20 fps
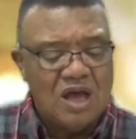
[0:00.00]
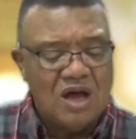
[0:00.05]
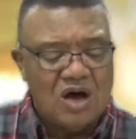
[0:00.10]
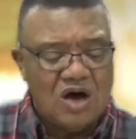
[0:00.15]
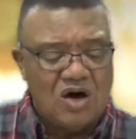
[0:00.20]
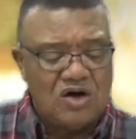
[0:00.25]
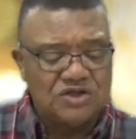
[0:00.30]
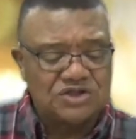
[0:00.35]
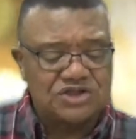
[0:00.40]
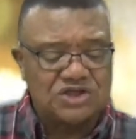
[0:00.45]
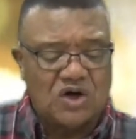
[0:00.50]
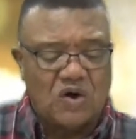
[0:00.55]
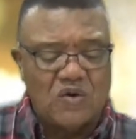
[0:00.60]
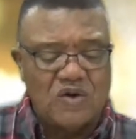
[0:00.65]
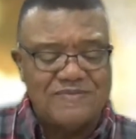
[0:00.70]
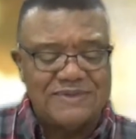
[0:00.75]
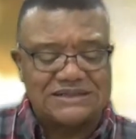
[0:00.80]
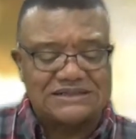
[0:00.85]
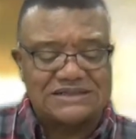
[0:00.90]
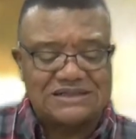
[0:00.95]
Also,
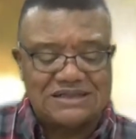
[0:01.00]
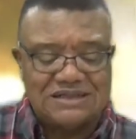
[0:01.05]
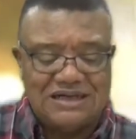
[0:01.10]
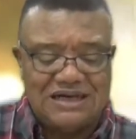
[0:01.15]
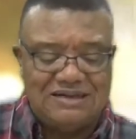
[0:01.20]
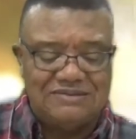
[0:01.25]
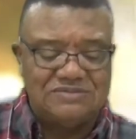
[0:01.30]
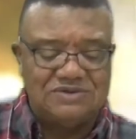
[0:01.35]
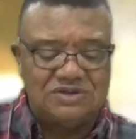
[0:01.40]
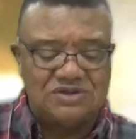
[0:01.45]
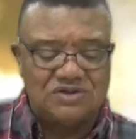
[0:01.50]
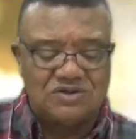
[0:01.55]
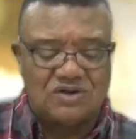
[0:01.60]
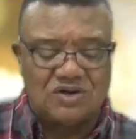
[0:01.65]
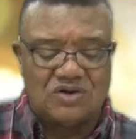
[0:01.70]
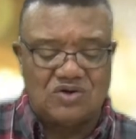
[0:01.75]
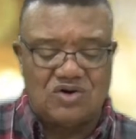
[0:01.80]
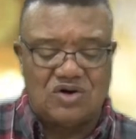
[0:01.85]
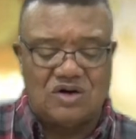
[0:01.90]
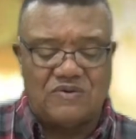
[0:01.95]
we must come to the
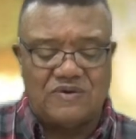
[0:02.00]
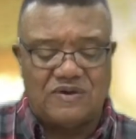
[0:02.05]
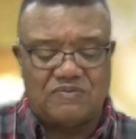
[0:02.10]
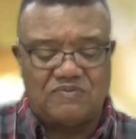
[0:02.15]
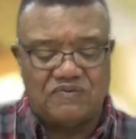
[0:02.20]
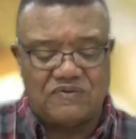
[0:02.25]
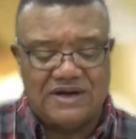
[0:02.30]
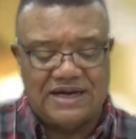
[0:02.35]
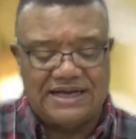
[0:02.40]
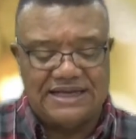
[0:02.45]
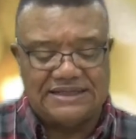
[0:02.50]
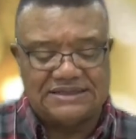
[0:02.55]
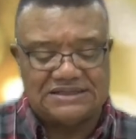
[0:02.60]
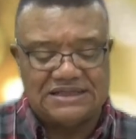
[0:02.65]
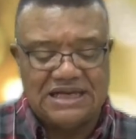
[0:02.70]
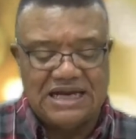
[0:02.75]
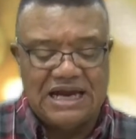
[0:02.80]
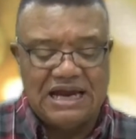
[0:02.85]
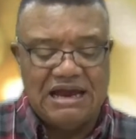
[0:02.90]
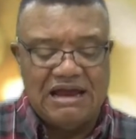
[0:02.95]
Lord with praise.
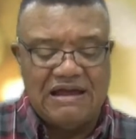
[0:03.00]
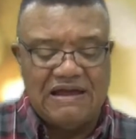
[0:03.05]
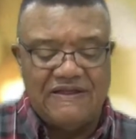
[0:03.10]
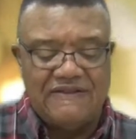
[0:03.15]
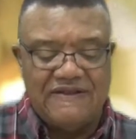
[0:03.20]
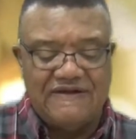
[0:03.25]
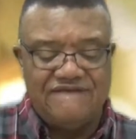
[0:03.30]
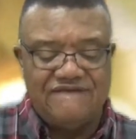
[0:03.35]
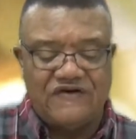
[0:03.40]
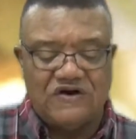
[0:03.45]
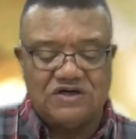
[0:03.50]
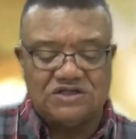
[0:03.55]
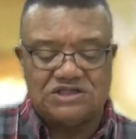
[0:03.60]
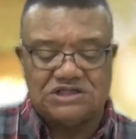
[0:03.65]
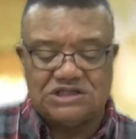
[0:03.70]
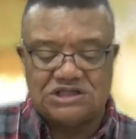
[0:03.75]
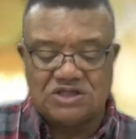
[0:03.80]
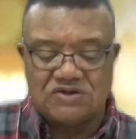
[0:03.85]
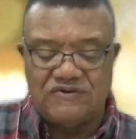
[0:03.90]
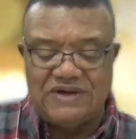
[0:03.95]
Then
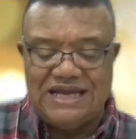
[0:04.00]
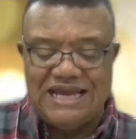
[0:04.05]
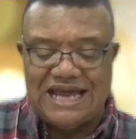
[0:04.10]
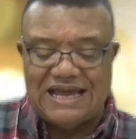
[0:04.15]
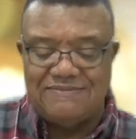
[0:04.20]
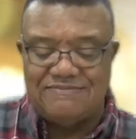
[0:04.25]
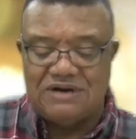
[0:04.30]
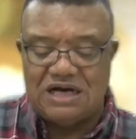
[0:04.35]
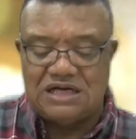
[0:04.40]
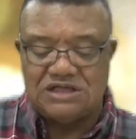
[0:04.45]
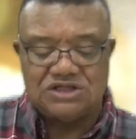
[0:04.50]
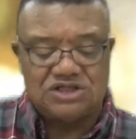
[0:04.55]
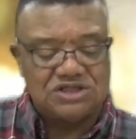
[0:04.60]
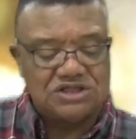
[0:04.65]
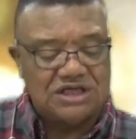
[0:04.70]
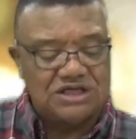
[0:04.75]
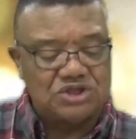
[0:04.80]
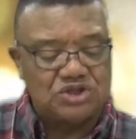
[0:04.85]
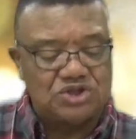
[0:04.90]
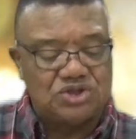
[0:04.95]
verse 3
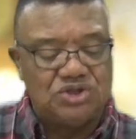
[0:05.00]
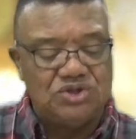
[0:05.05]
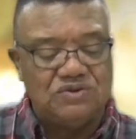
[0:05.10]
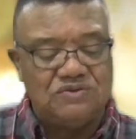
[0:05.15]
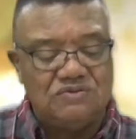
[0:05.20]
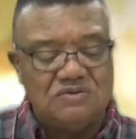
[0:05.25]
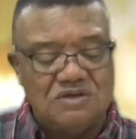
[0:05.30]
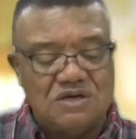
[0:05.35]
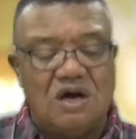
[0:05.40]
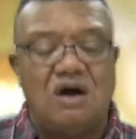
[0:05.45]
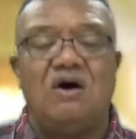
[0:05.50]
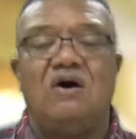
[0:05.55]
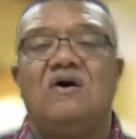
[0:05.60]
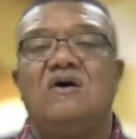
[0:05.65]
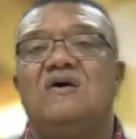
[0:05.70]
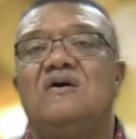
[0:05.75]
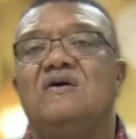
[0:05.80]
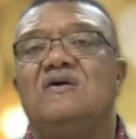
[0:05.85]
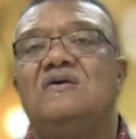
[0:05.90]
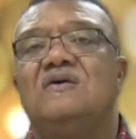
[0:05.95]
admonishes us to
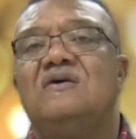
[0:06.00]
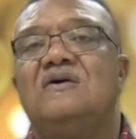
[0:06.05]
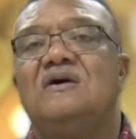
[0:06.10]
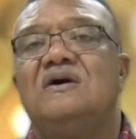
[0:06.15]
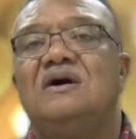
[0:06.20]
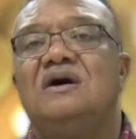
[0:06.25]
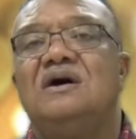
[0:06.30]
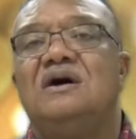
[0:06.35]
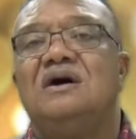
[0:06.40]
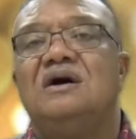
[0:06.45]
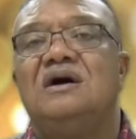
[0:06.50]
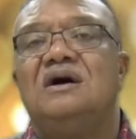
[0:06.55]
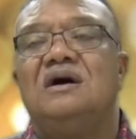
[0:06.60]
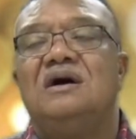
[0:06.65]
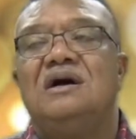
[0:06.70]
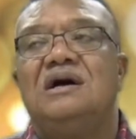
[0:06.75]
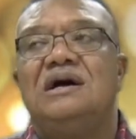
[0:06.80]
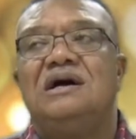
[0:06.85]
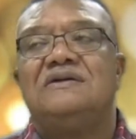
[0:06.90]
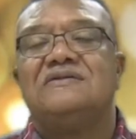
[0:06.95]
know
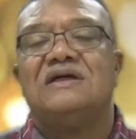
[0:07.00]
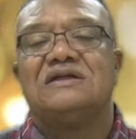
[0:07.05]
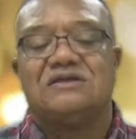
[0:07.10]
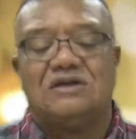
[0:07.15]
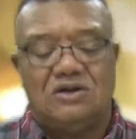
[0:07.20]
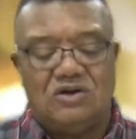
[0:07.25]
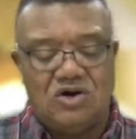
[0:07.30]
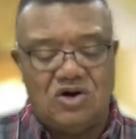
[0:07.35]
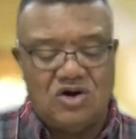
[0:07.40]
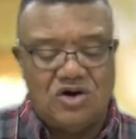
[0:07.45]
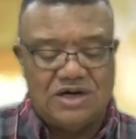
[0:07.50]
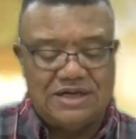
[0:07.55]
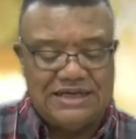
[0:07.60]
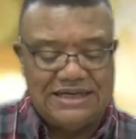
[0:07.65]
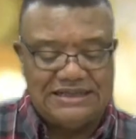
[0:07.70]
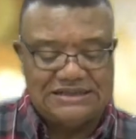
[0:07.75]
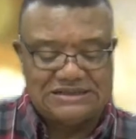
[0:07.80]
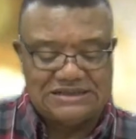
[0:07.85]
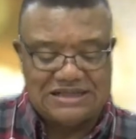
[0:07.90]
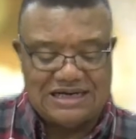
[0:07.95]
that the Lord
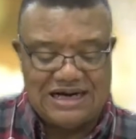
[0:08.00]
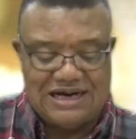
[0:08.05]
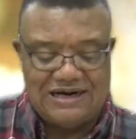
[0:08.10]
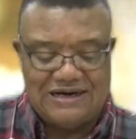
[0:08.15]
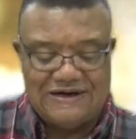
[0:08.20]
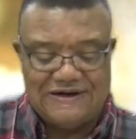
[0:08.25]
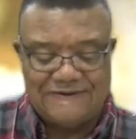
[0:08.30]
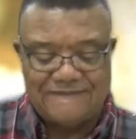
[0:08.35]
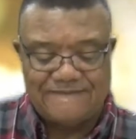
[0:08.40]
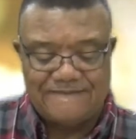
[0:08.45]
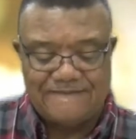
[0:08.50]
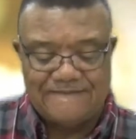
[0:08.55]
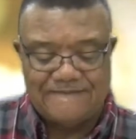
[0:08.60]
is God.